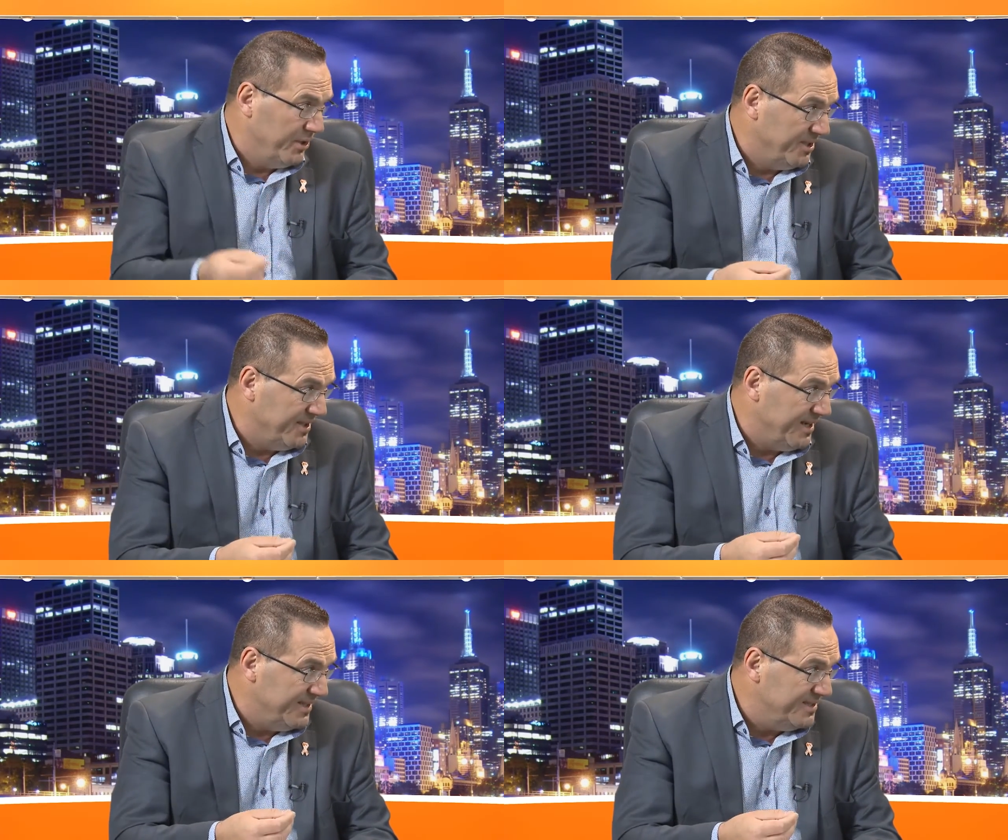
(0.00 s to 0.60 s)
early
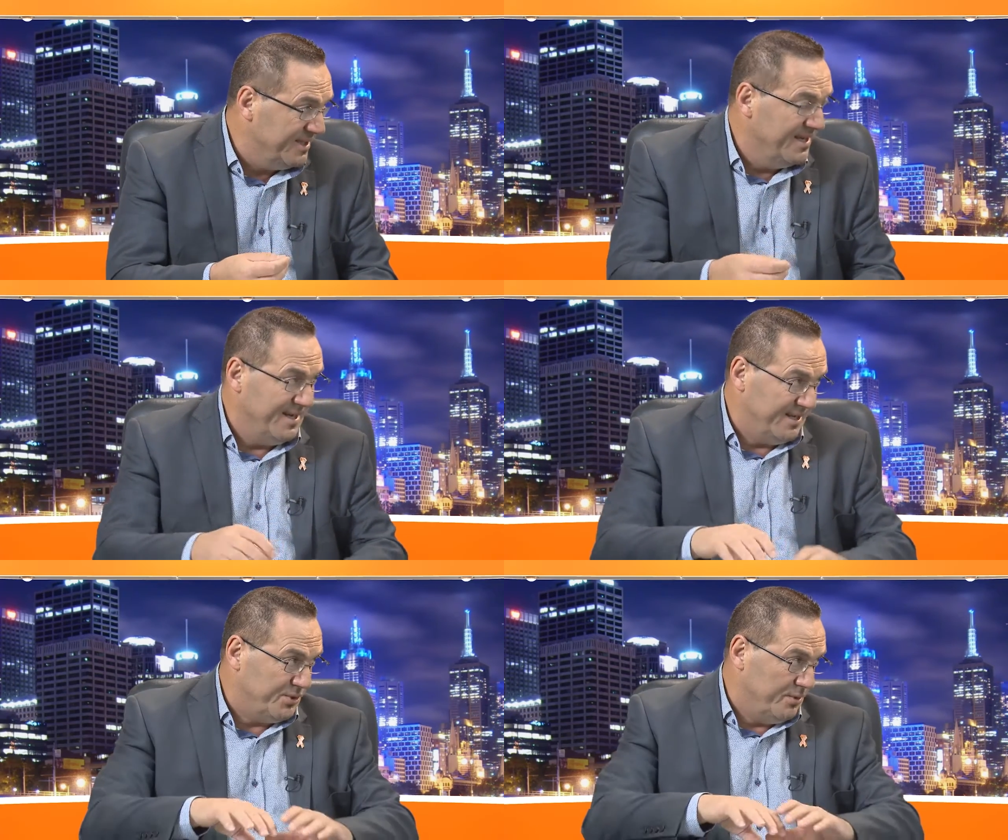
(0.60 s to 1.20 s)
days.
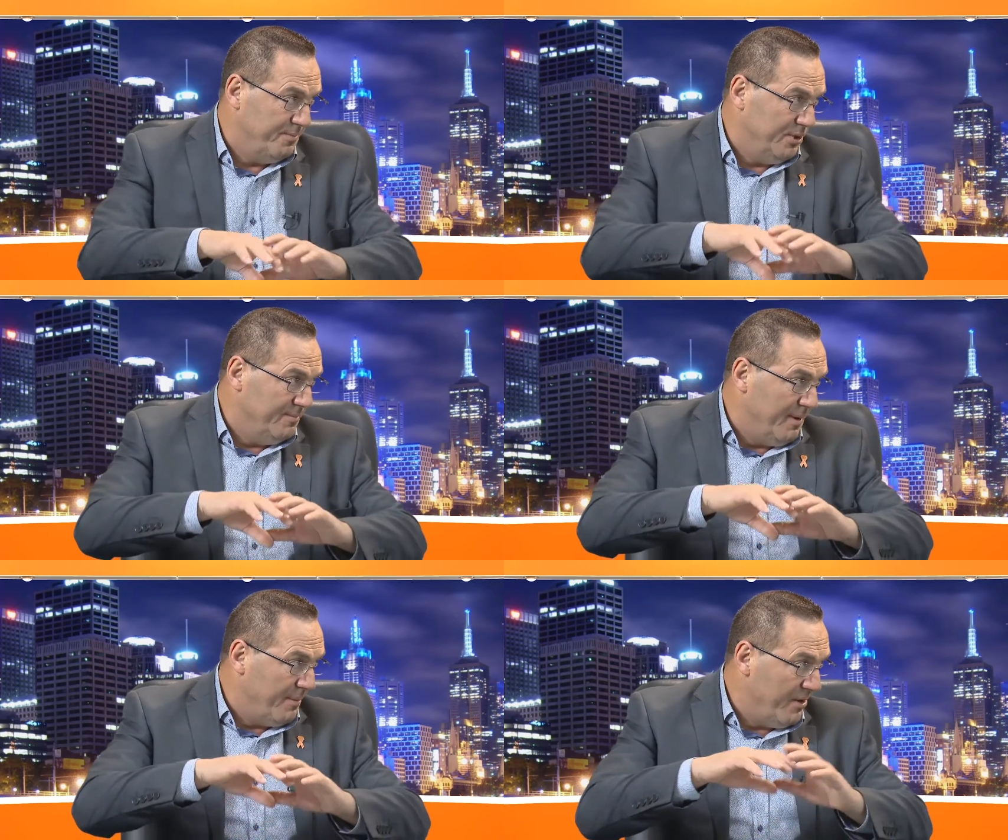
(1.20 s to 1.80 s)
And they sort of build
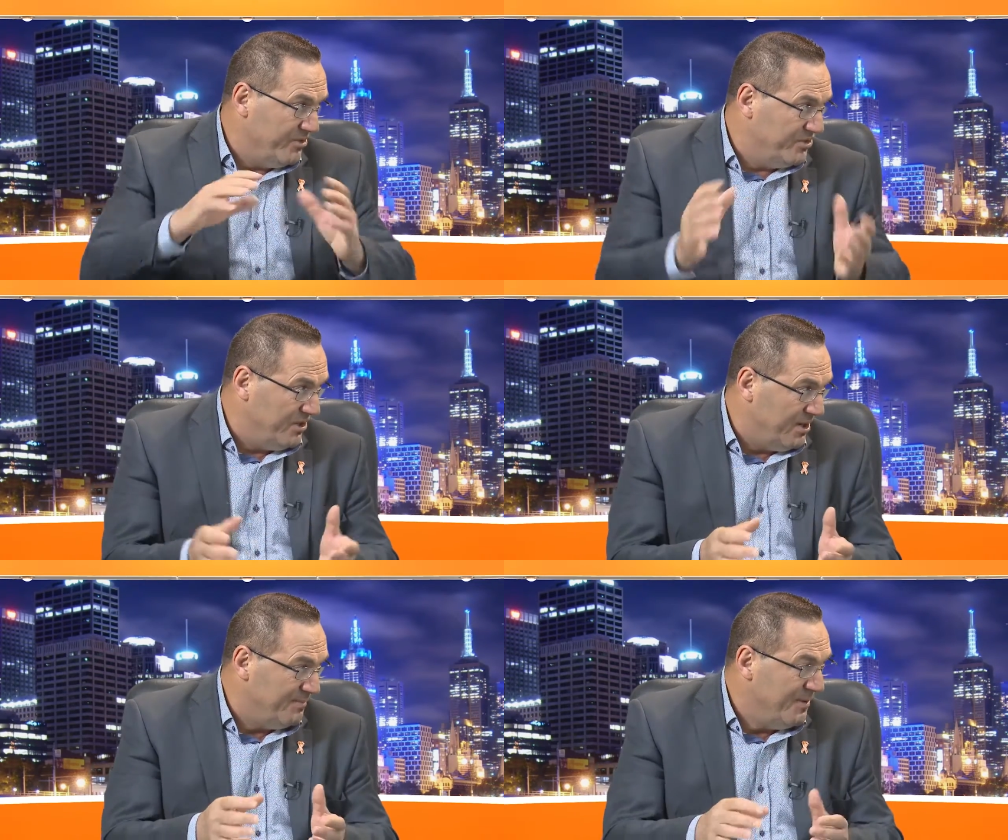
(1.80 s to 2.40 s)
them up over time,